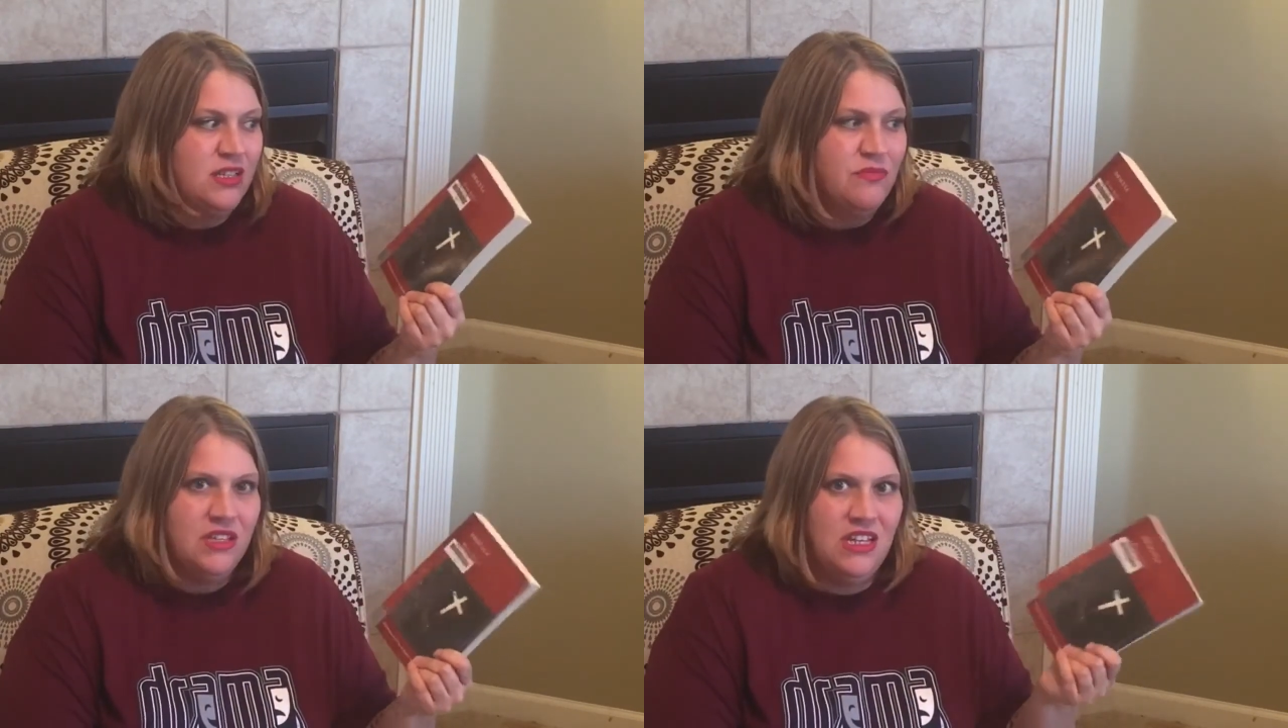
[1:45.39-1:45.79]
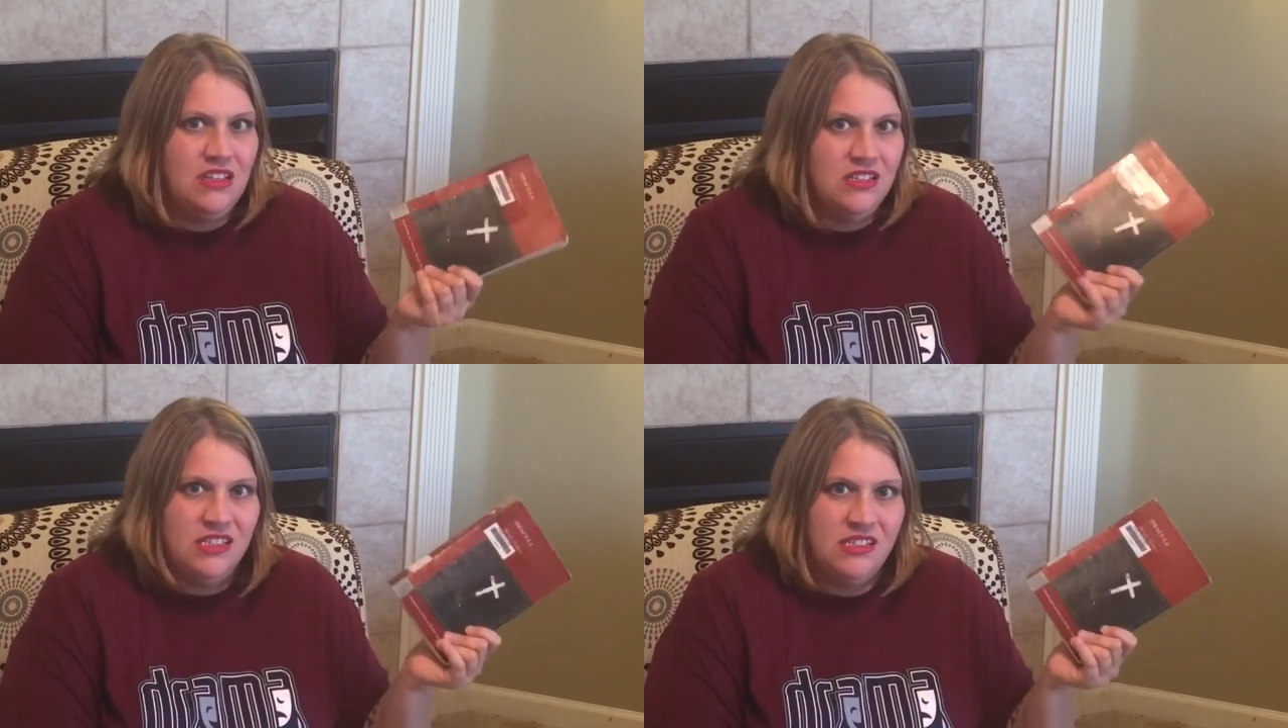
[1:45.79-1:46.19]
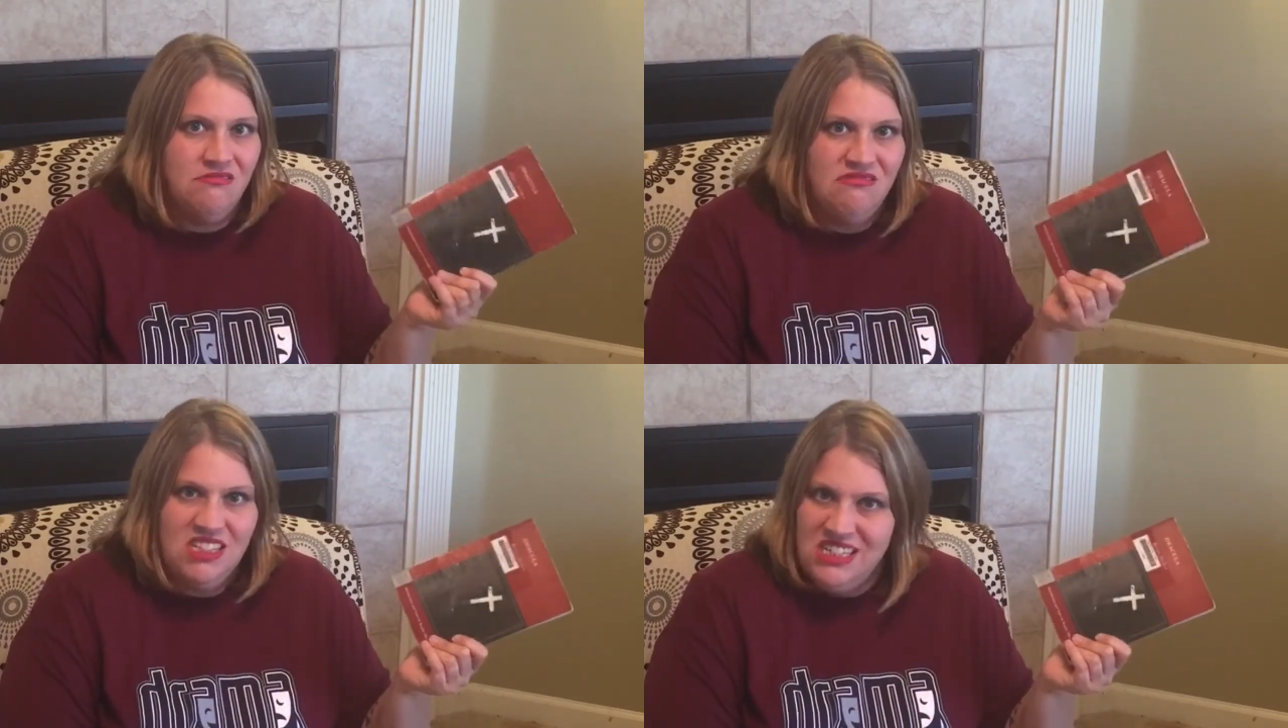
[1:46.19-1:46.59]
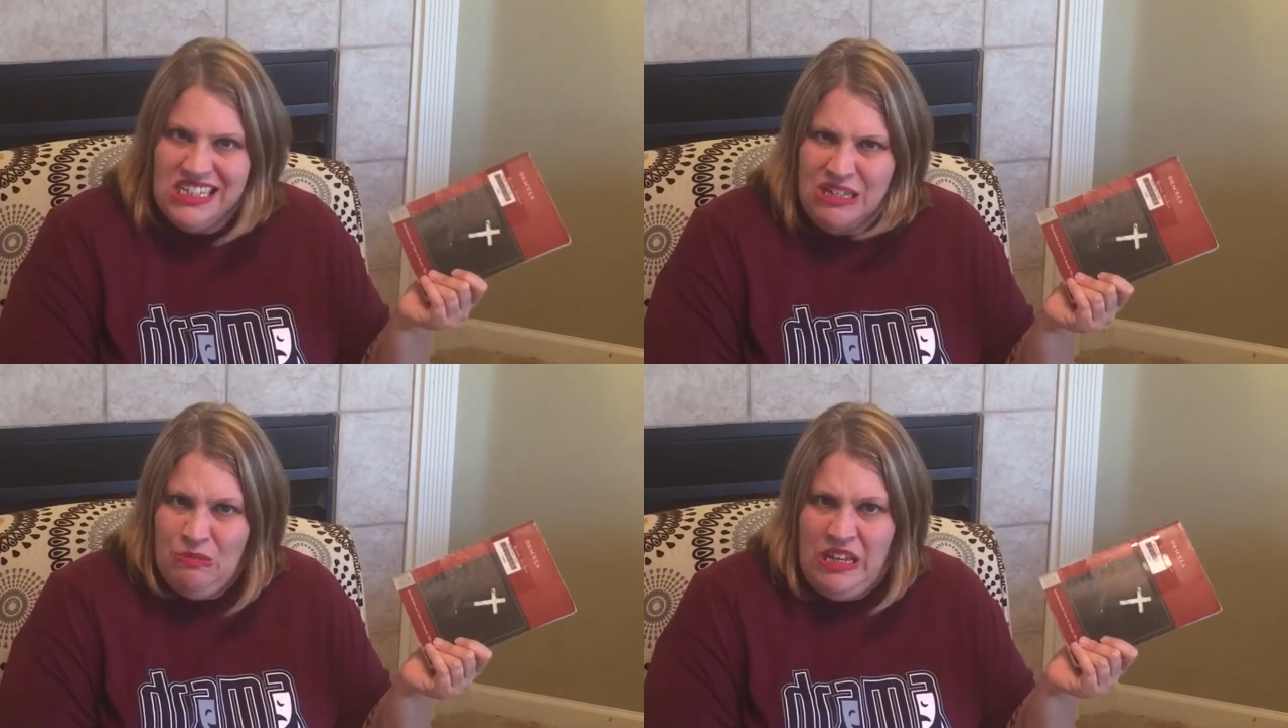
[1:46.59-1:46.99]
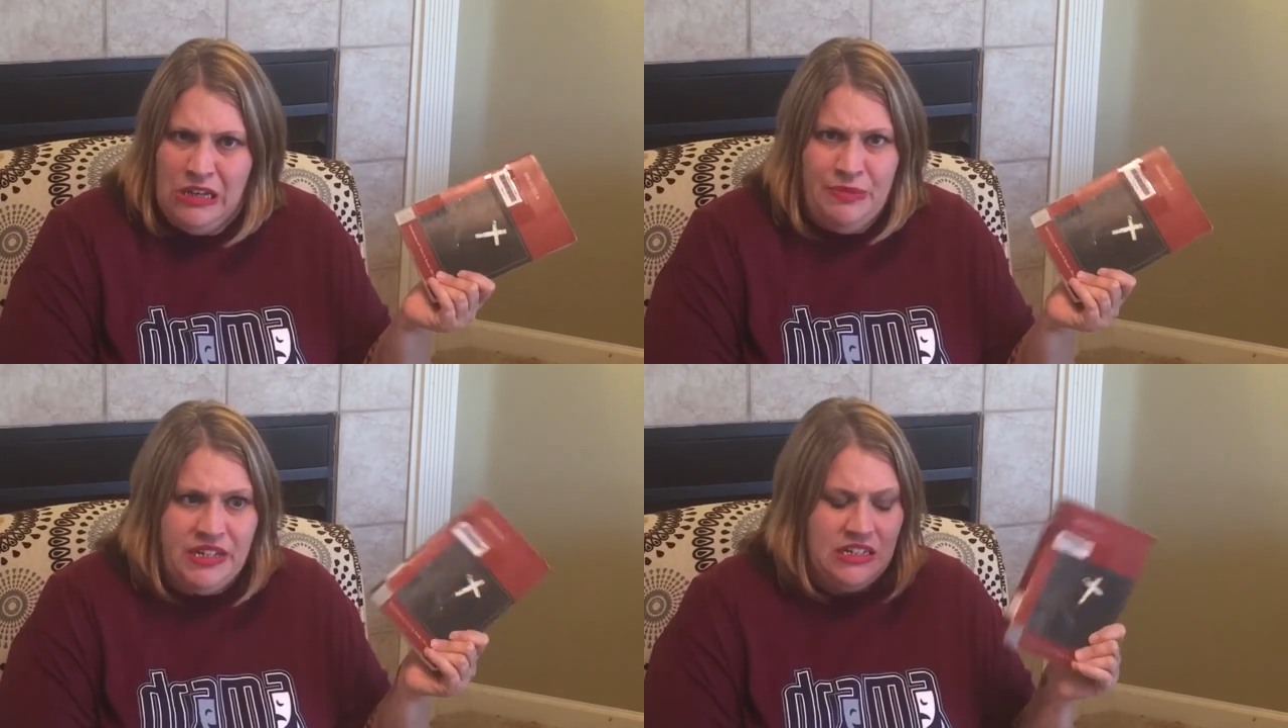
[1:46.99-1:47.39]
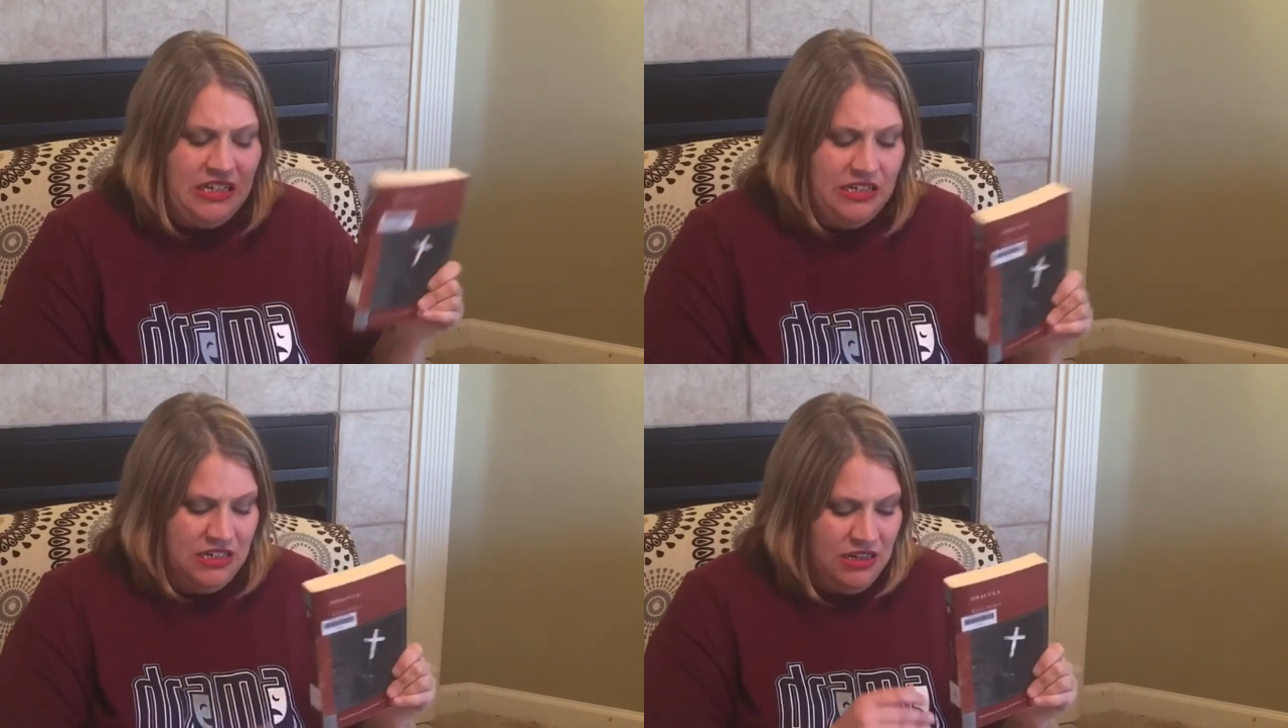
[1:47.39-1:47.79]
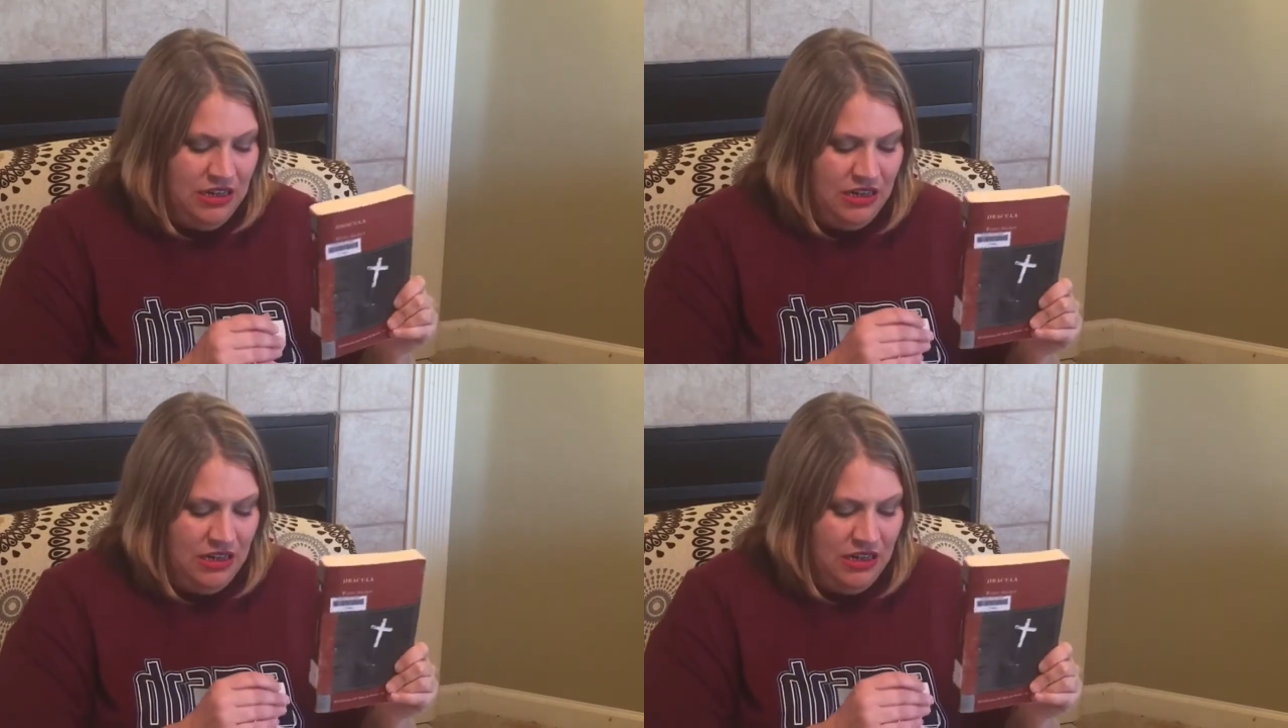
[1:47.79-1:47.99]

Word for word: something that's going to keep me up at night.